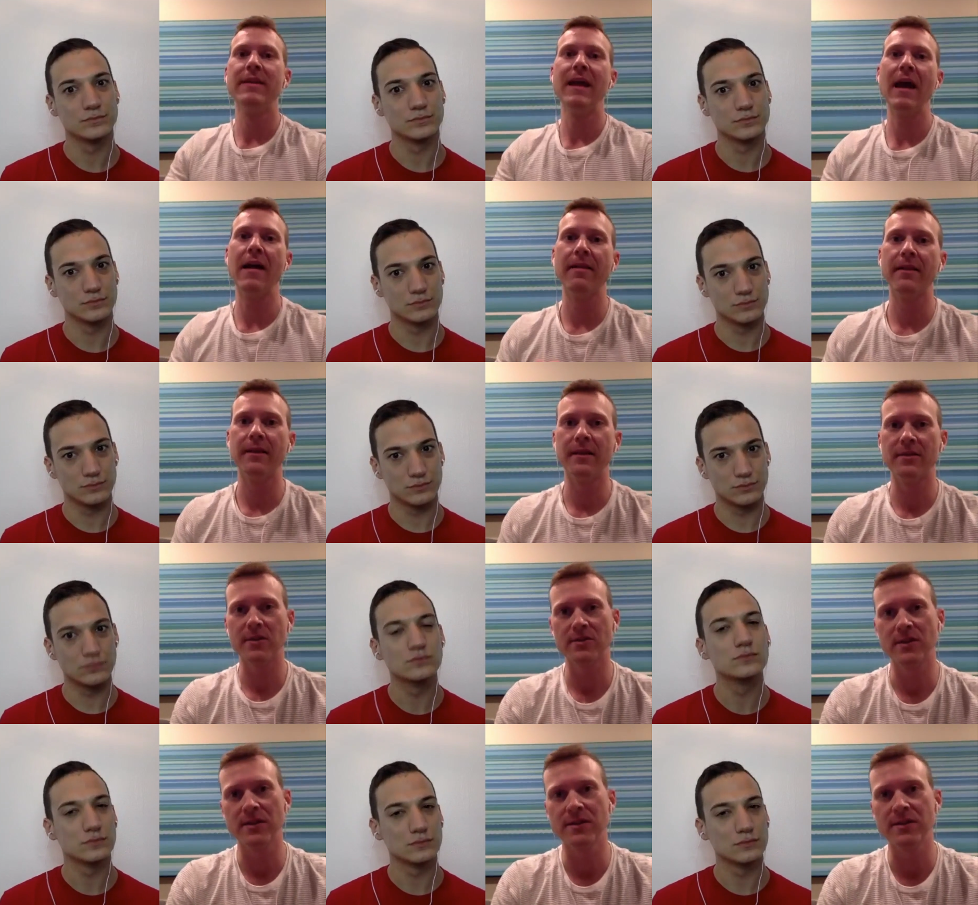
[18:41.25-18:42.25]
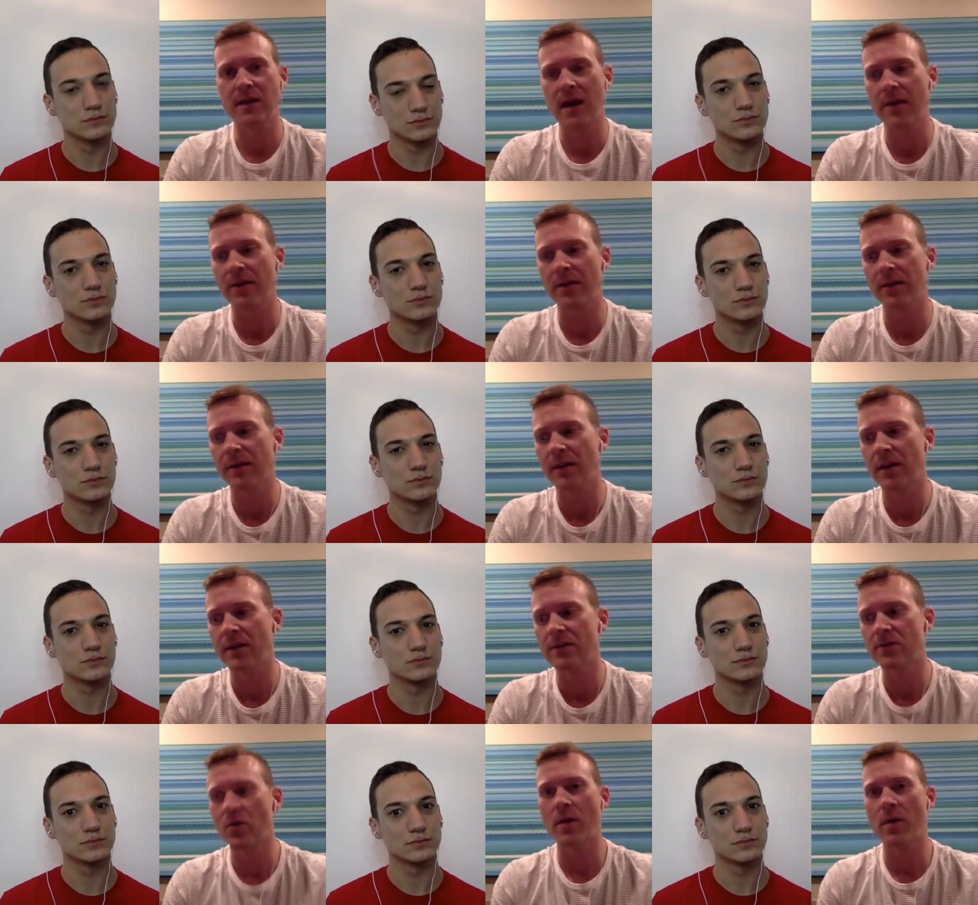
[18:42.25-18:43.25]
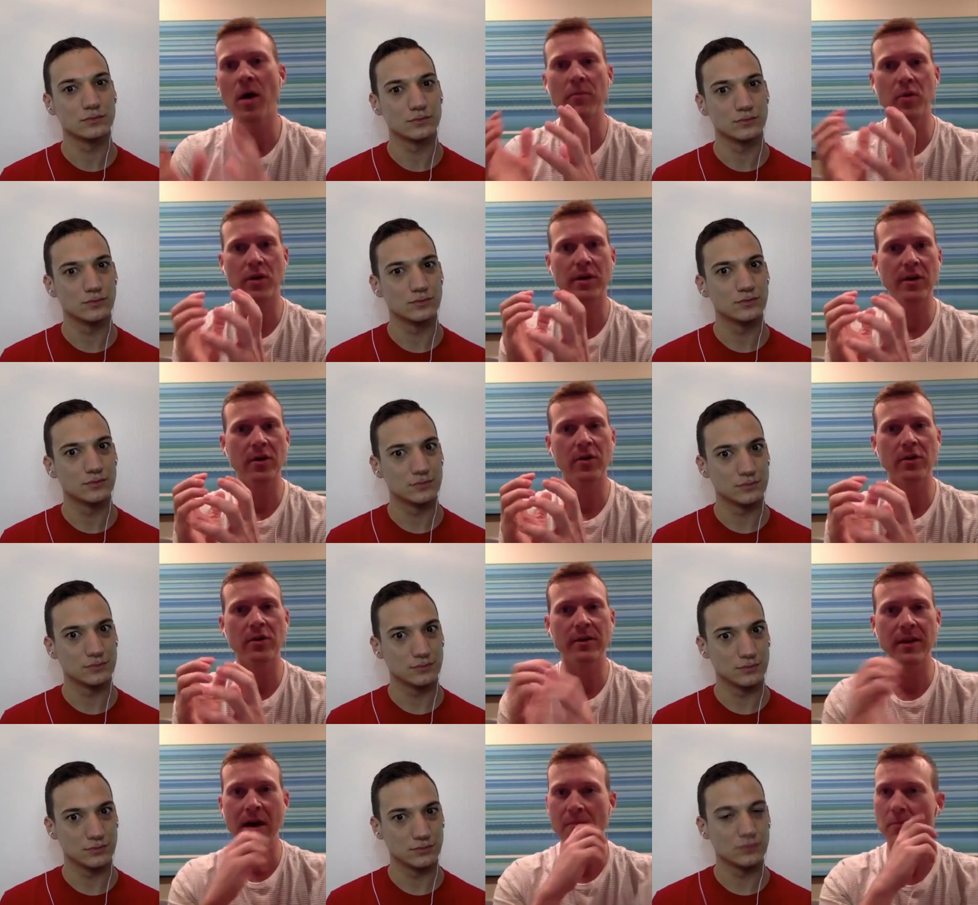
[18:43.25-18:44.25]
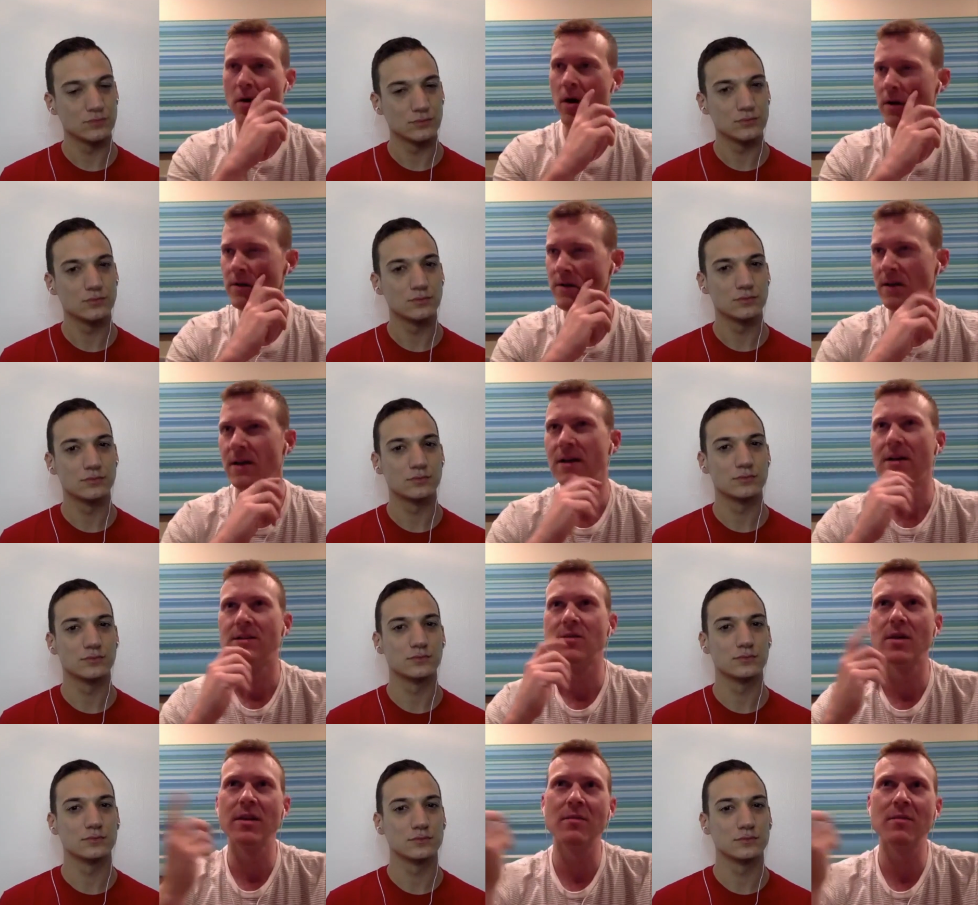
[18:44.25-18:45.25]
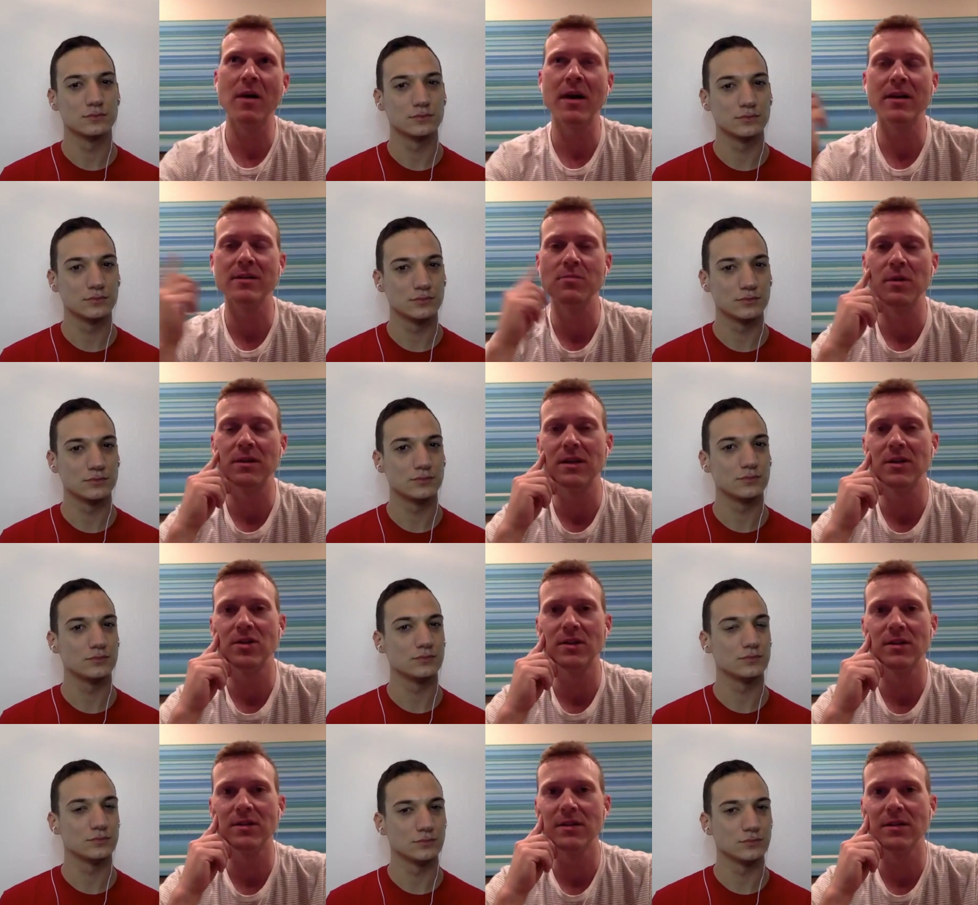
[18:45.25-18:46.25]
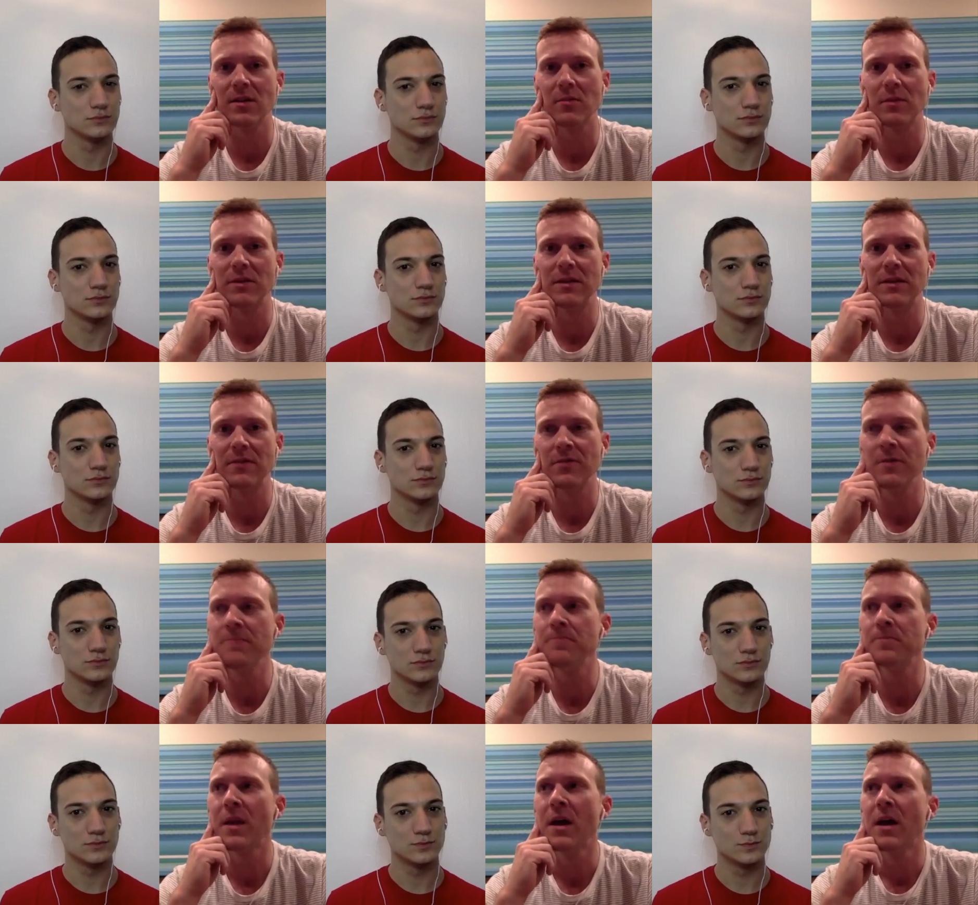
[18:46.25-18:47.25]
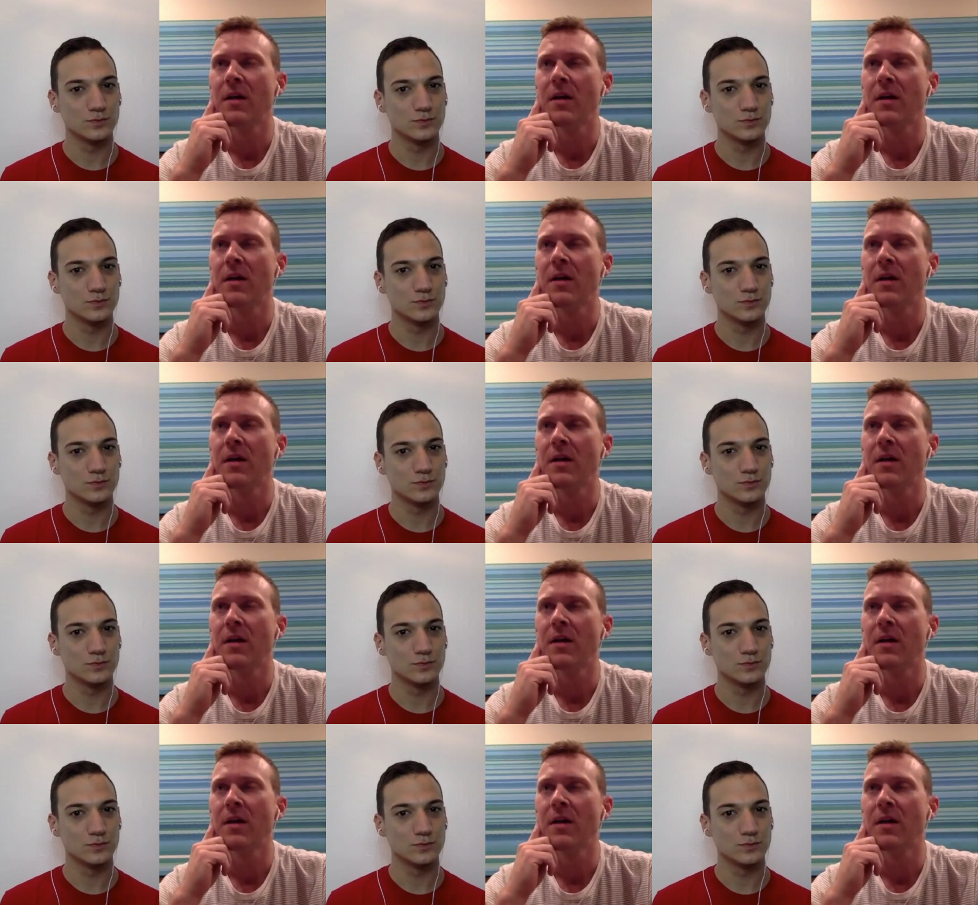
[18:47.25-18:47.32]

Speaker 1: the elegant artistic athlete. And so I'm not putting her in that box. So I think my expectation is a little bit different.